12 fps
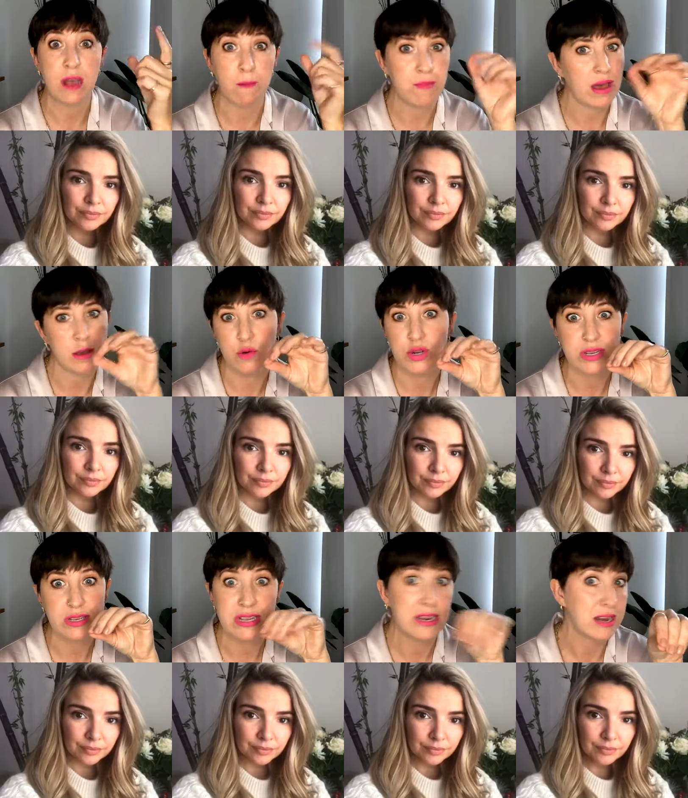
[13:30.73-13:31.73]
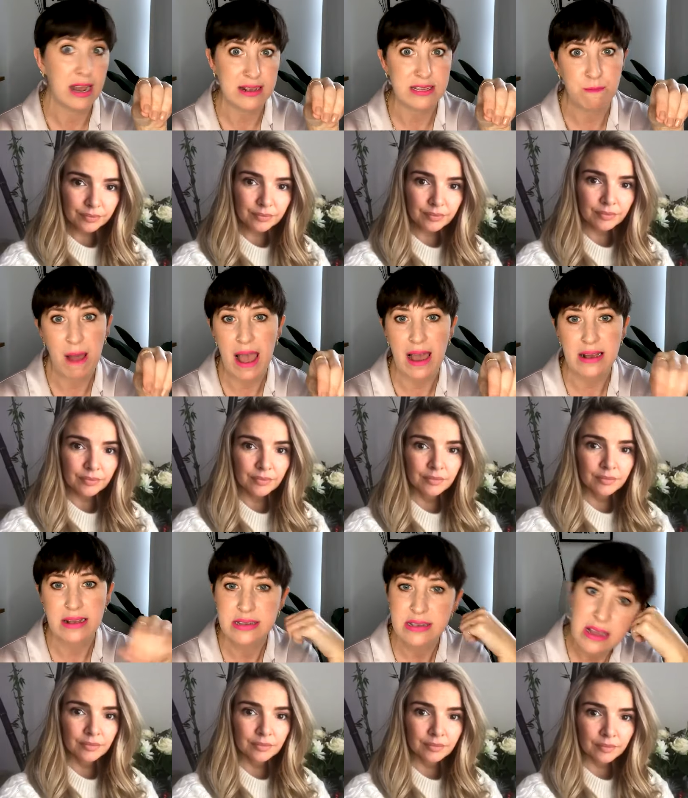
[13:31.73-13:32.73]
Speaker 1: that you just didn't expect?
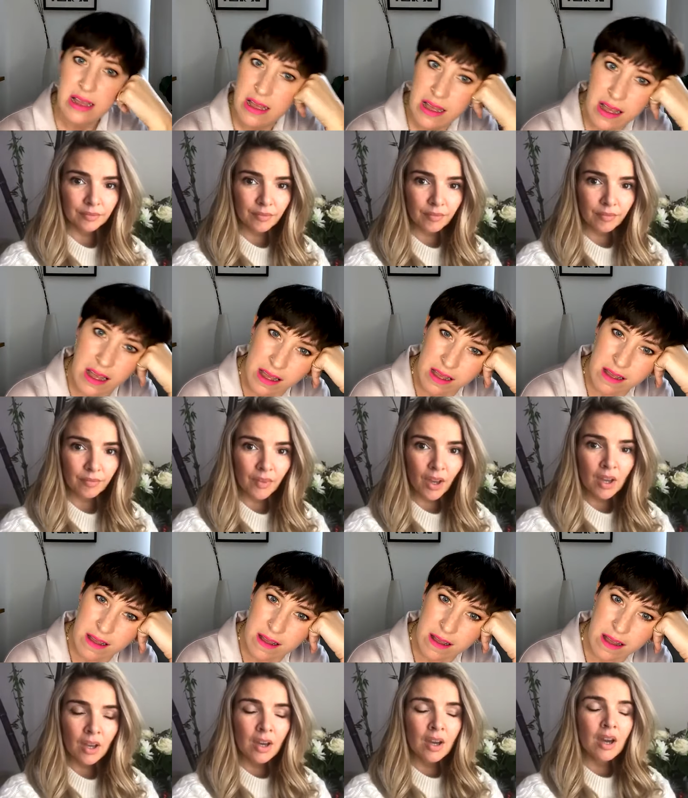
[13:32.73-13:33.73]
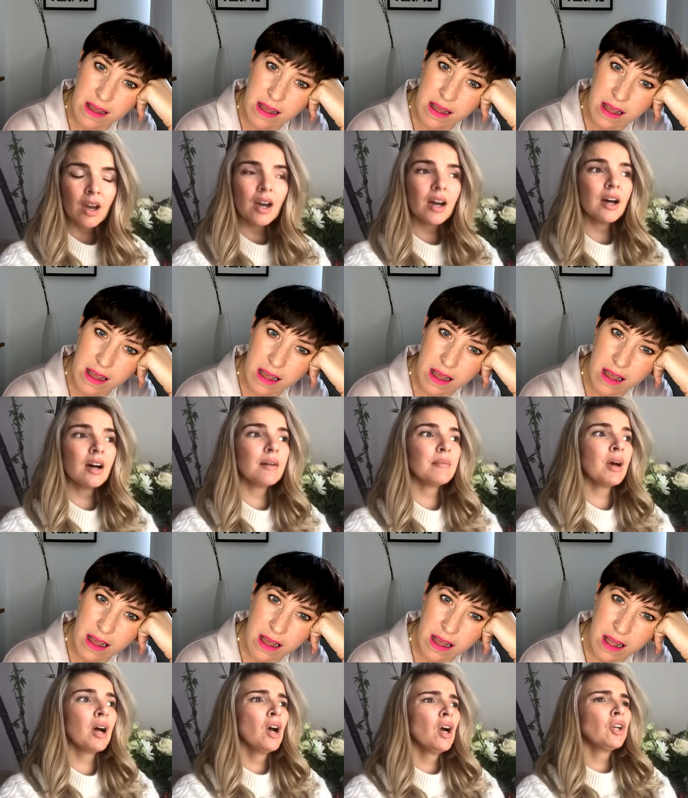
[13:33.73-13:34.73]
Um,
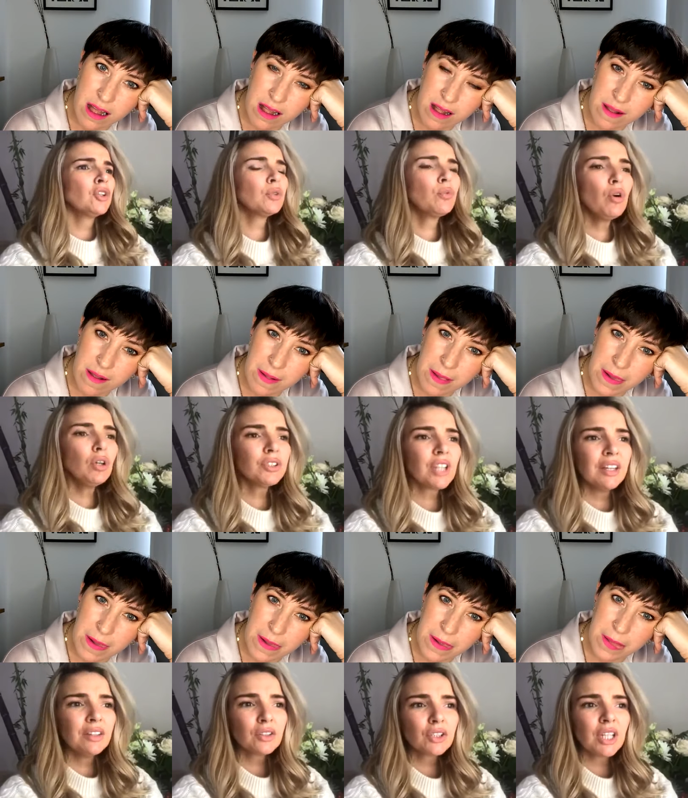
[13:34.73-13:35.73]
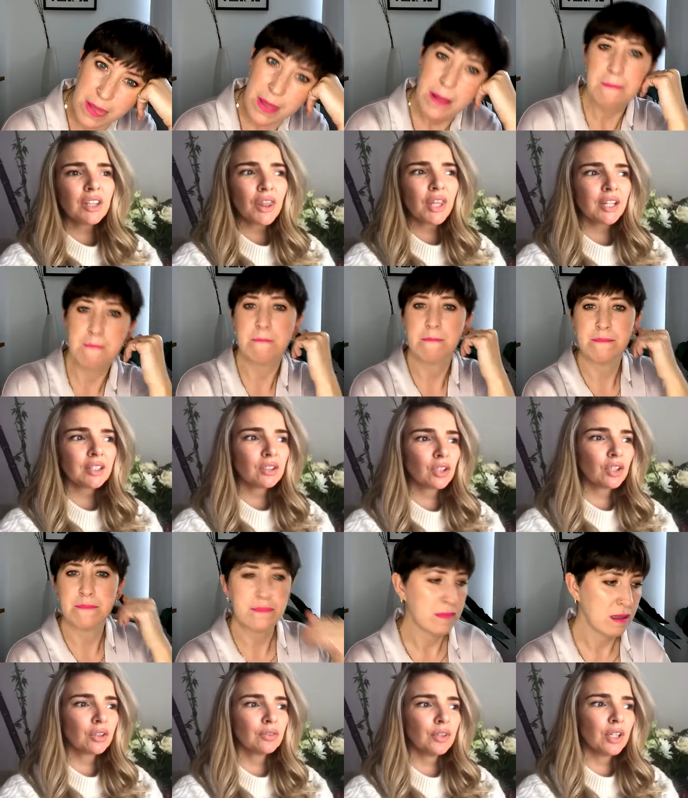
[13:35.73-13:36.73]
there was, and there's that thing too
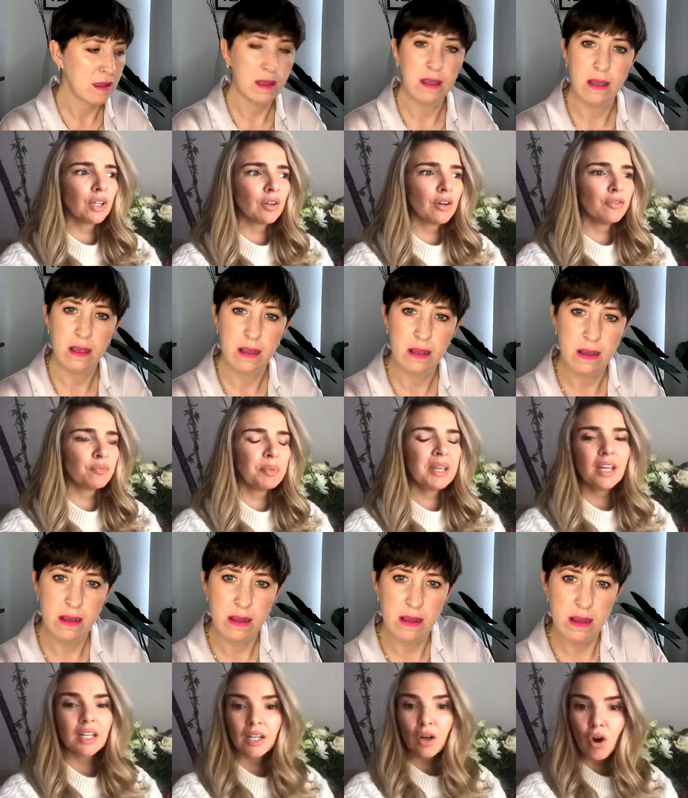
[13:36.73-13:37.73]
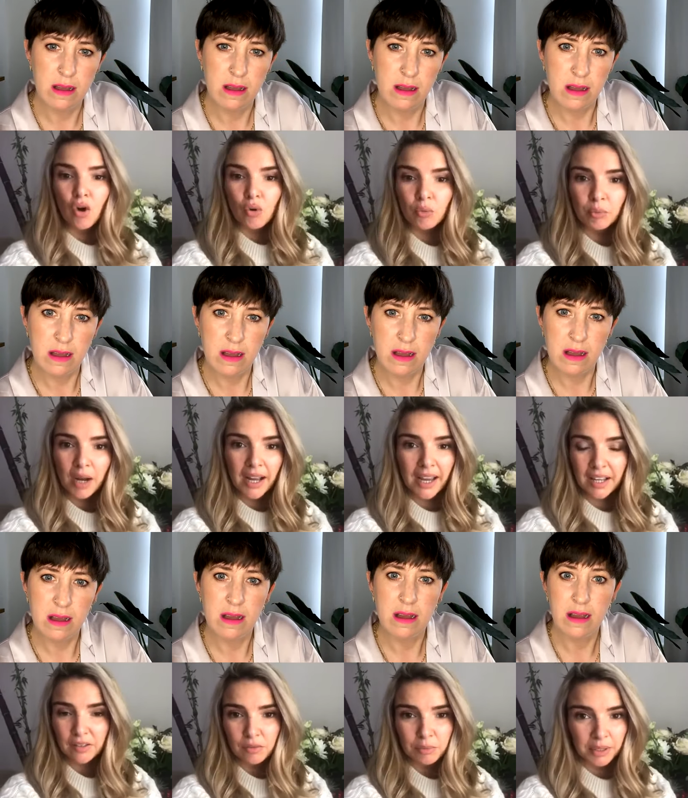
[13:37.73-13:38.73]
of you know of being at home. I
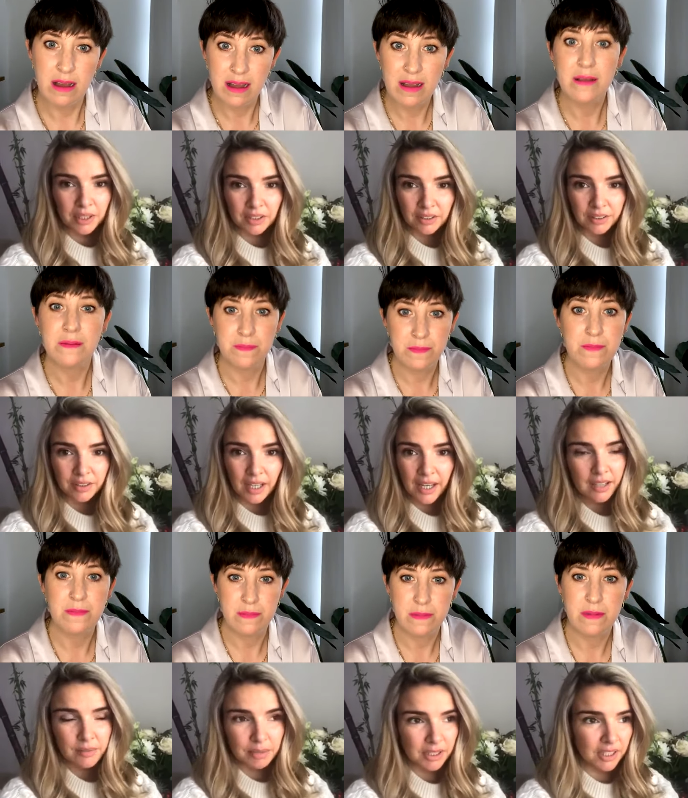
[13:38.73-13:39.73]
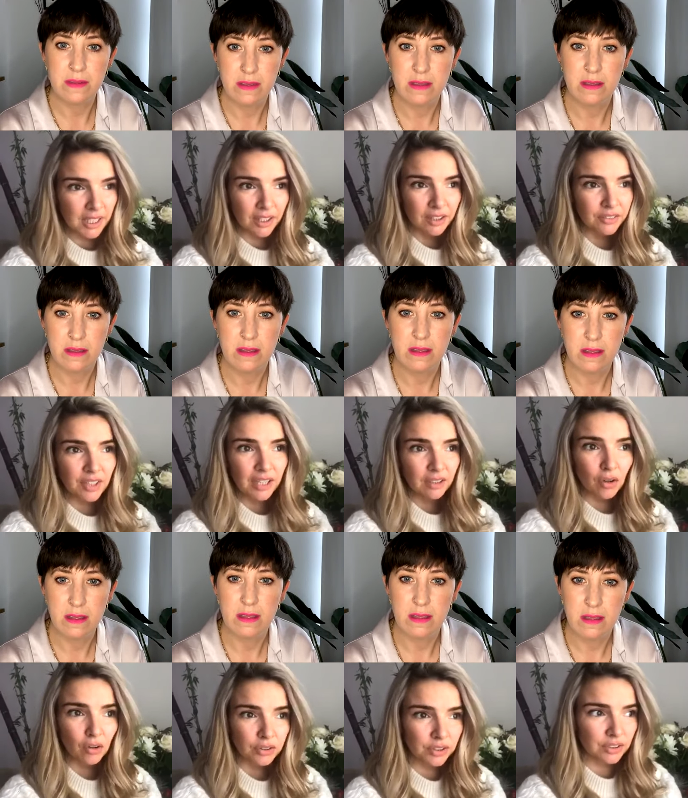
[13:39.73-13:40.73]
hadn't been I hadn't been in Ireland that
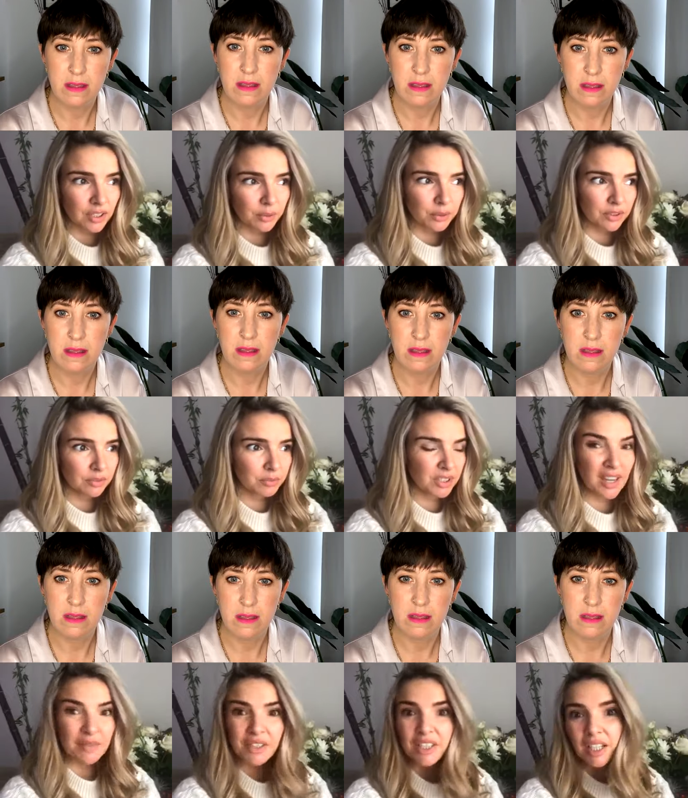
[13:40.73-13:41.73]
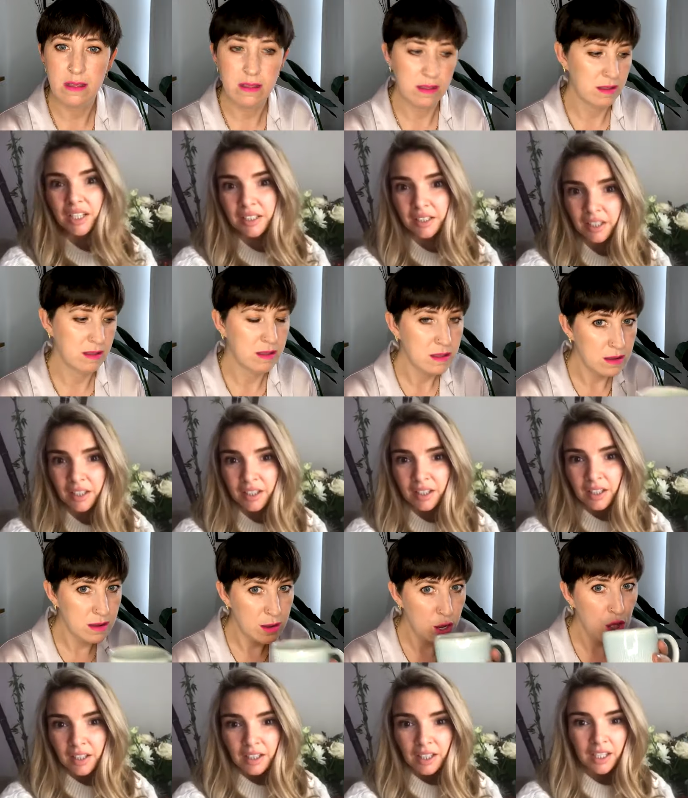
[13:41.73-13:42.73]
long since I was seventeen,
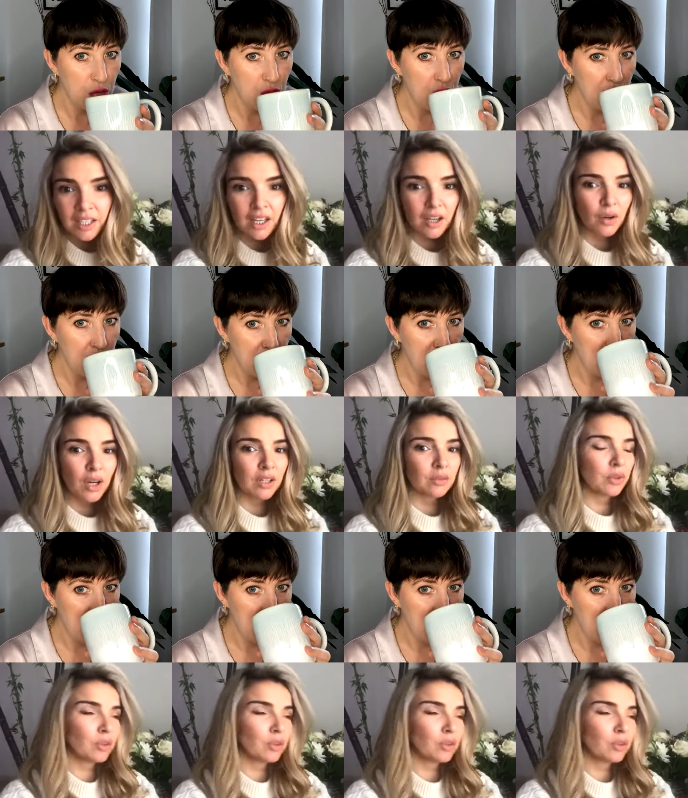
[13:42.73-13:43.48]
you know, and with